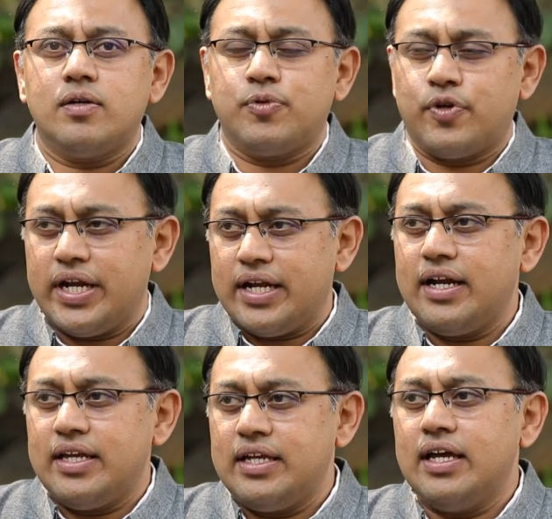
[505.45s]
a
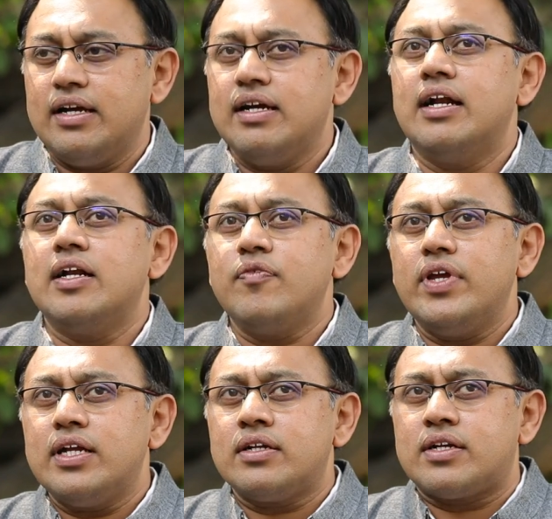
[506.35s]
protected area and
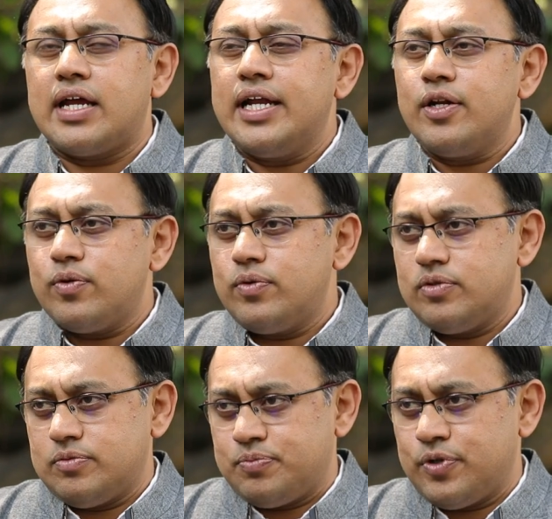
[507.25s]
we are trying to